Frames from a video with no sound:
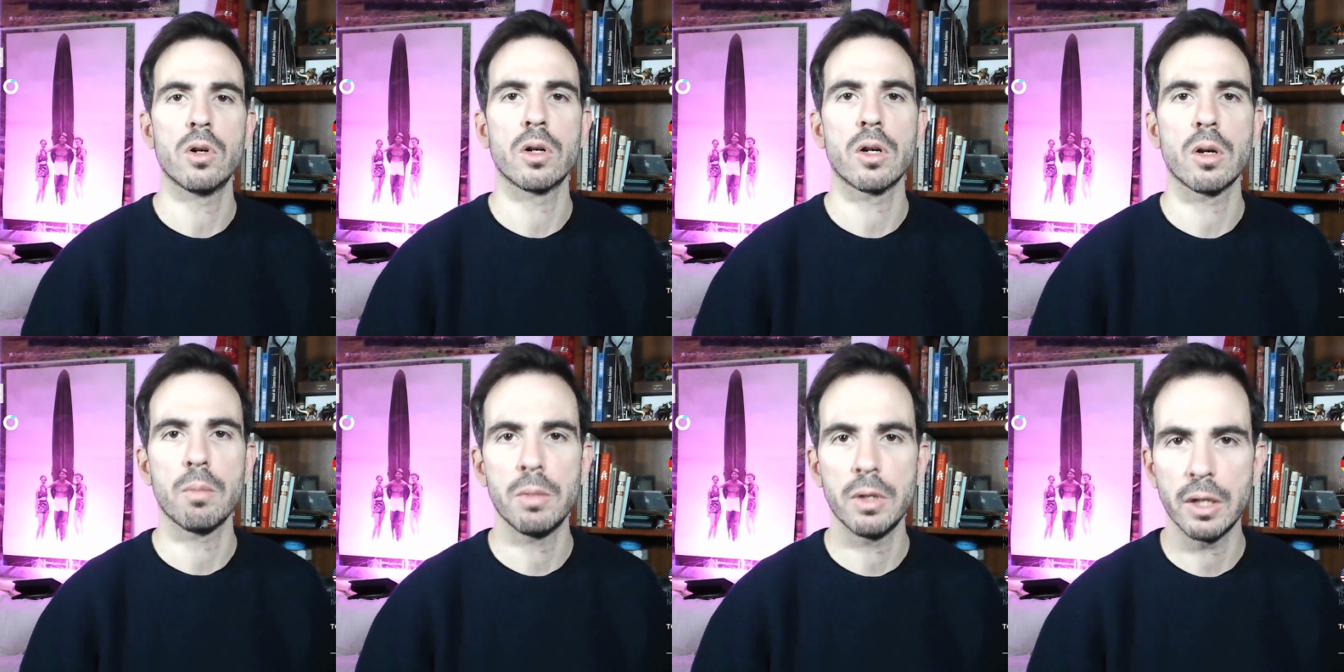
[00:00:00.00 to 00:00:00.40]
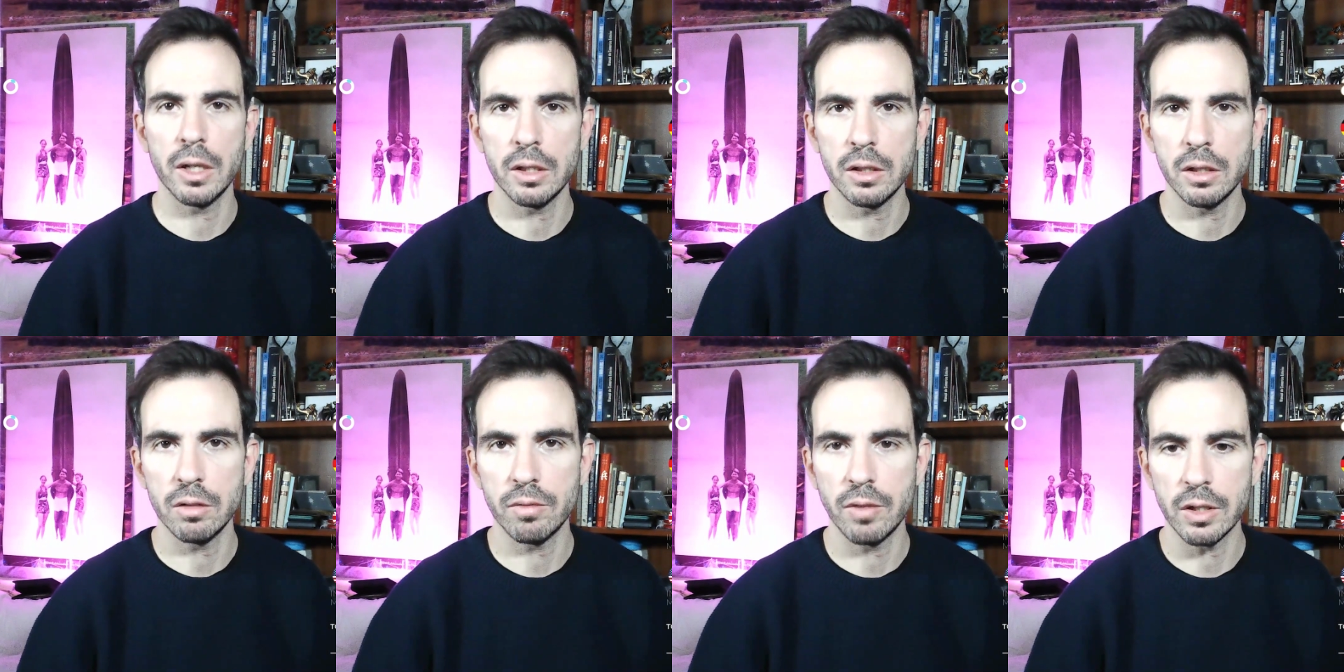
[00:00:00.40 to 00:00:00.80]

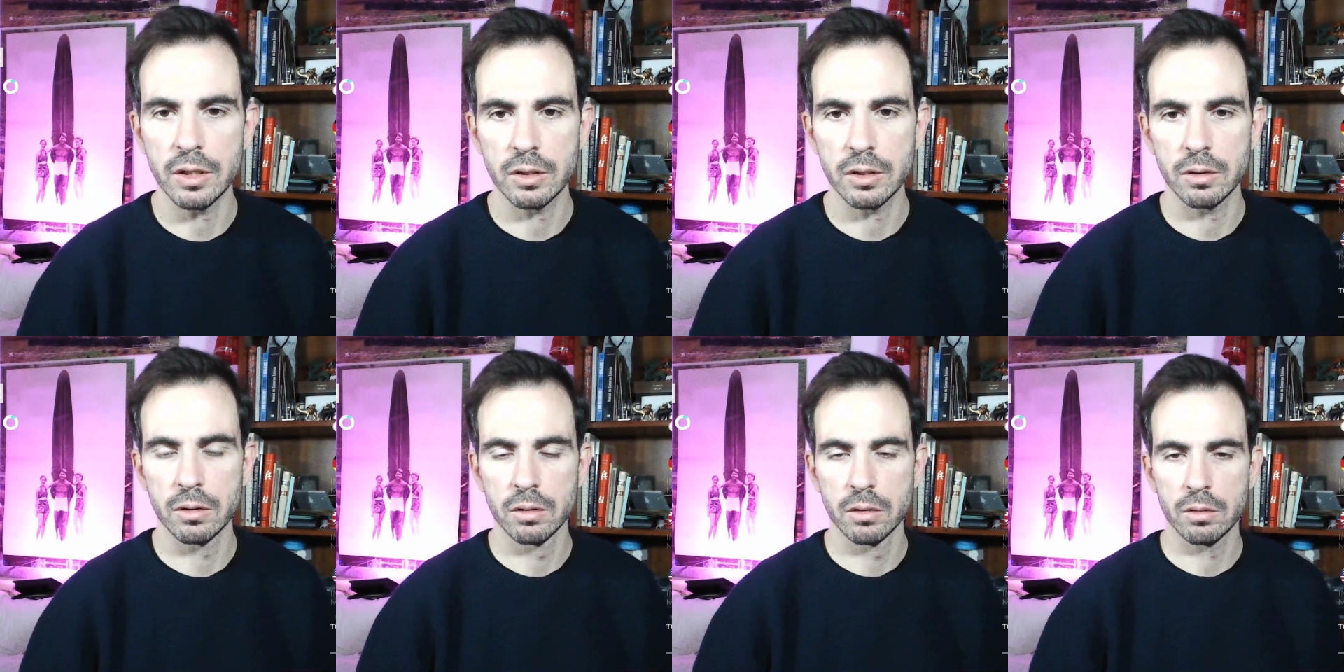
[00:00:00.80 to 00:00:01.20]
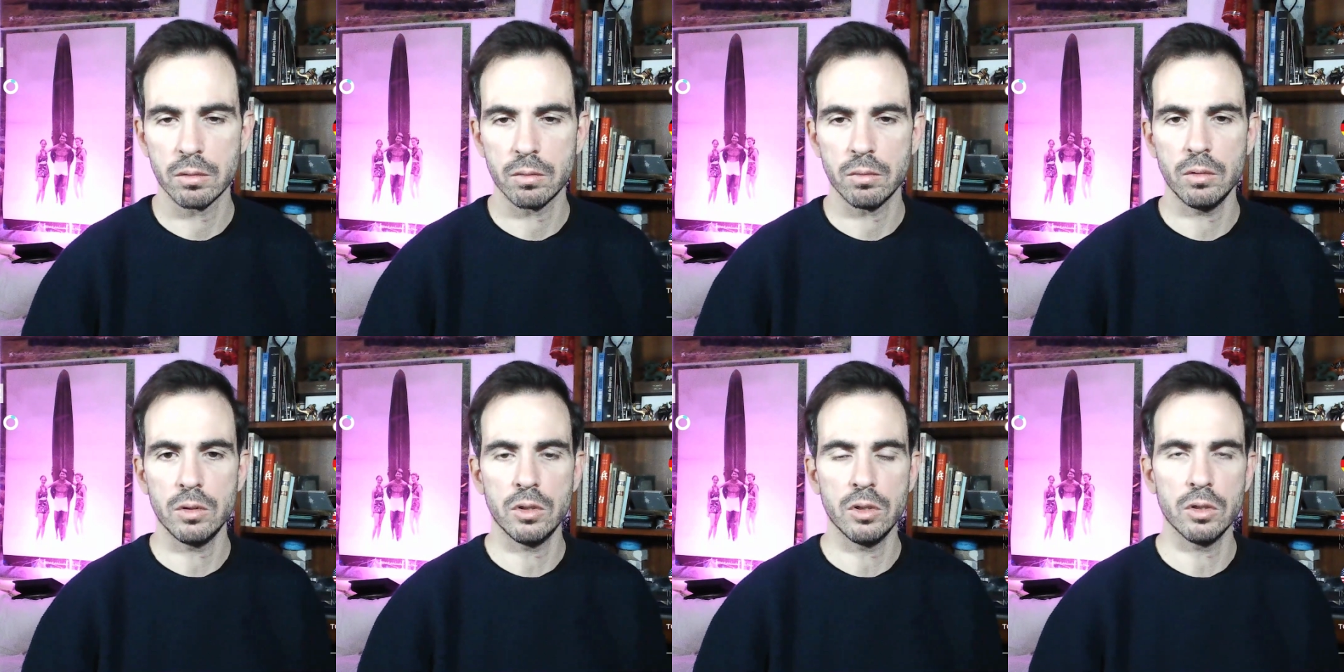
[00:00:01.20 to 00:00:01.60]
complicated fashion,
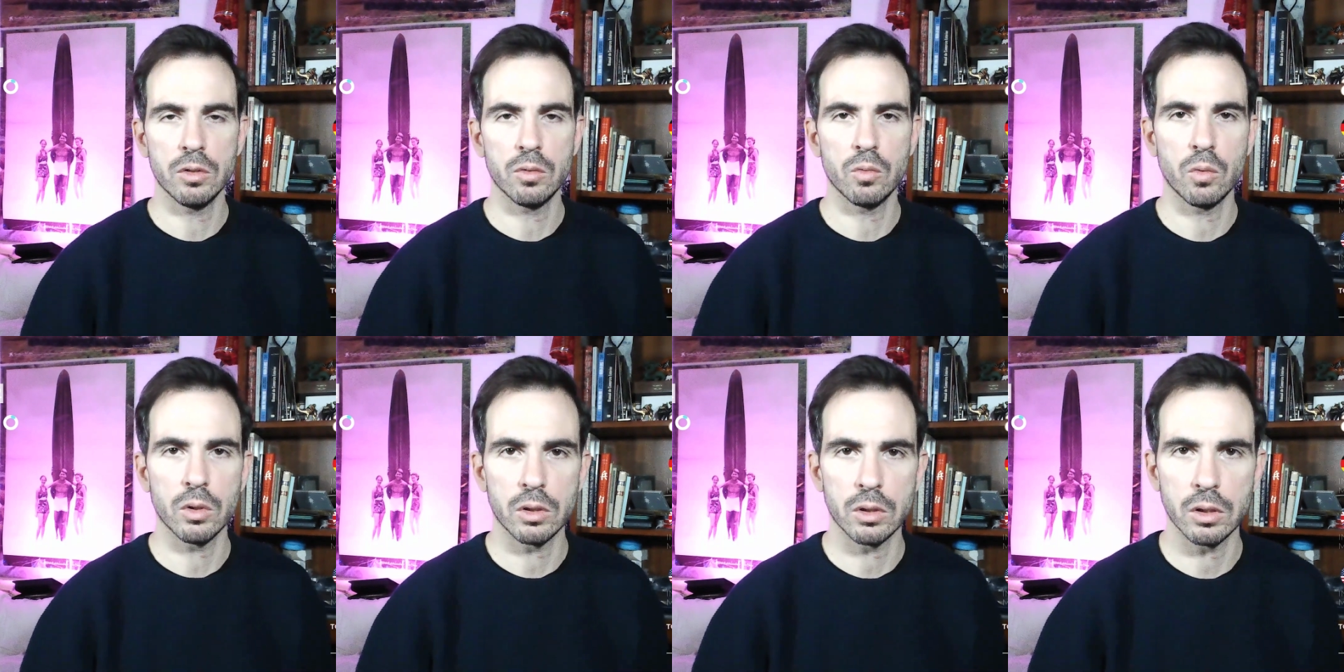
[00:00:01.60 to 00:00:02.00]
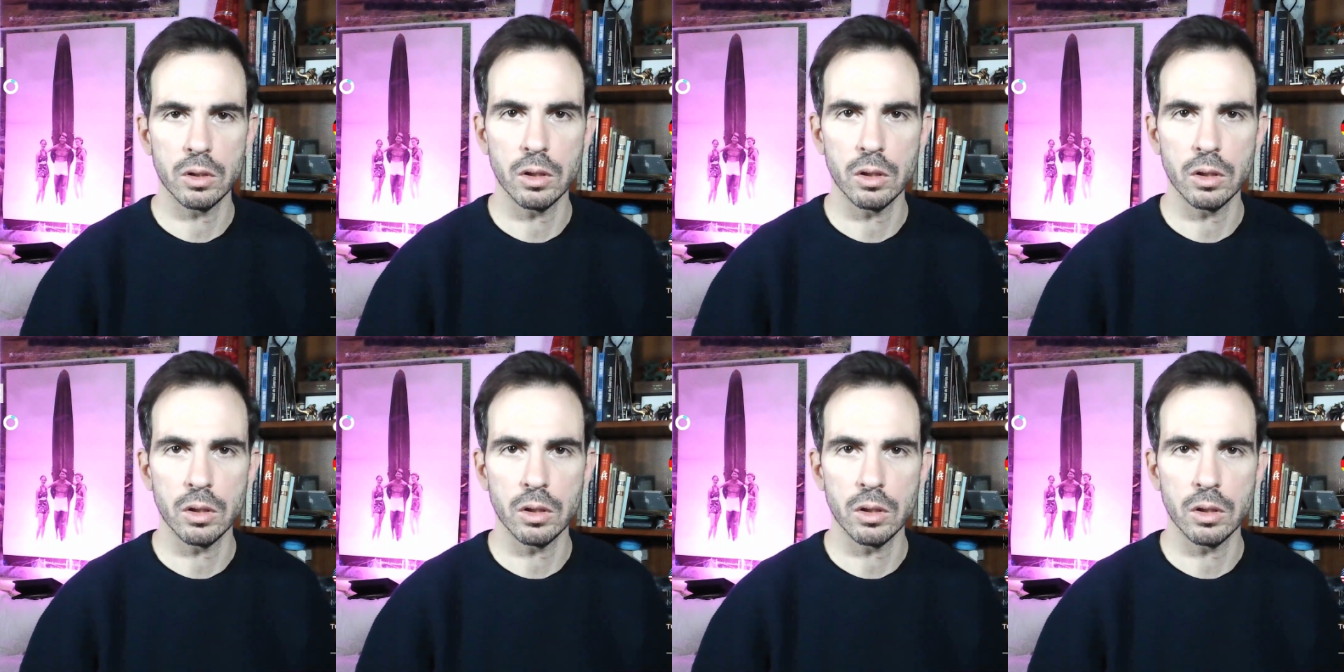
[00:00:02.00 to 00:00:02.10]
which is what